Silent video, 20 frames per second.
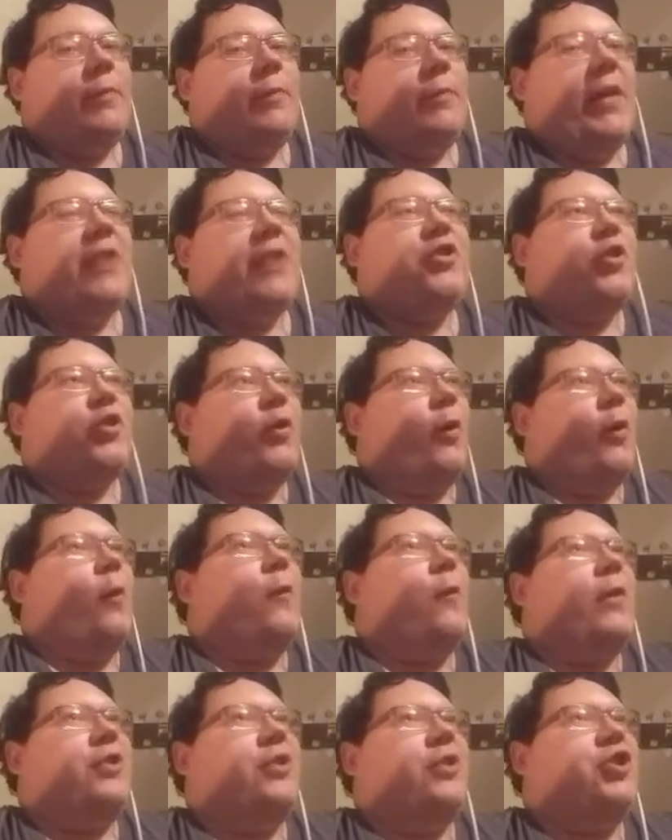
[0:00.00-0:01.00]
If that's your
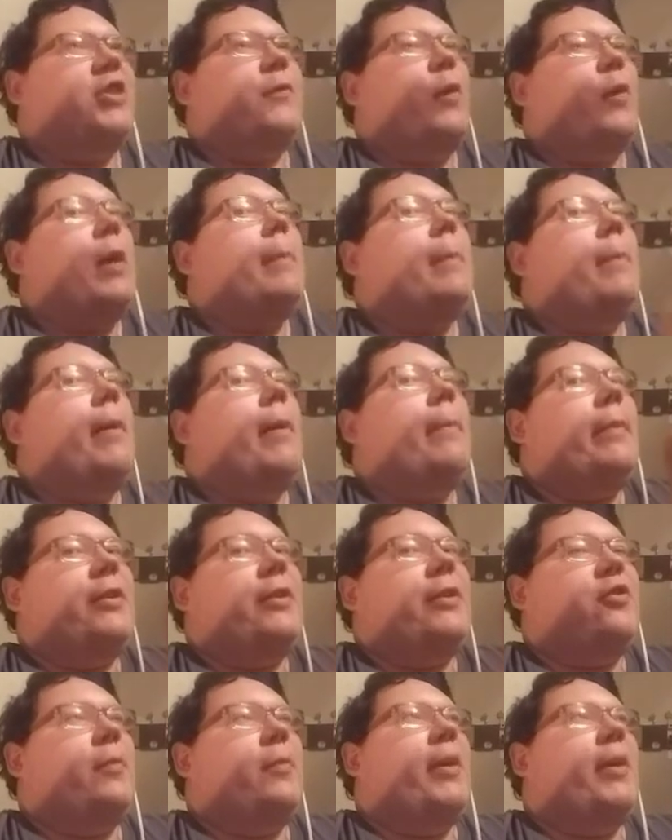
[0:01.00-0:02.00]
girlfriend, she's very
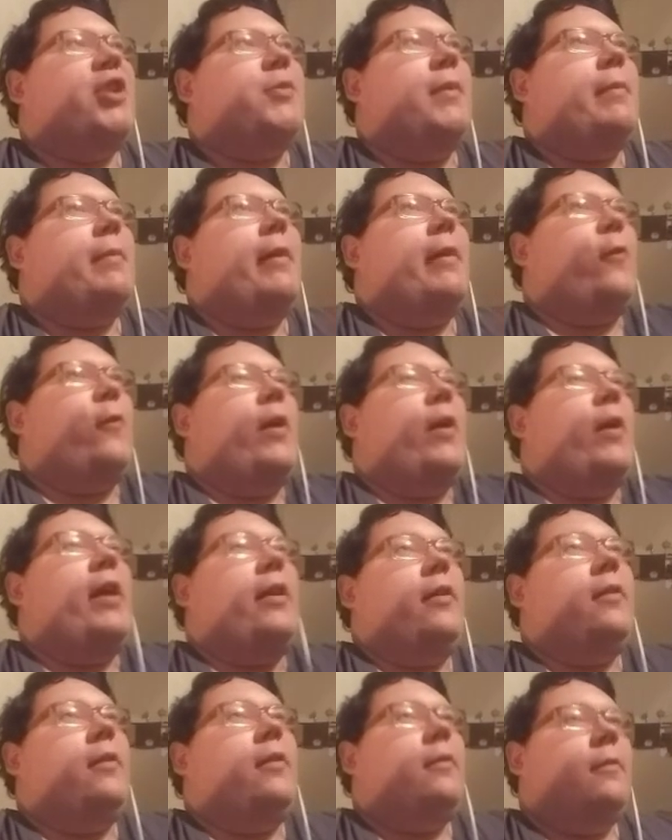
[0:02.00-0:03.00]
bubbly. She reminds me of my friend.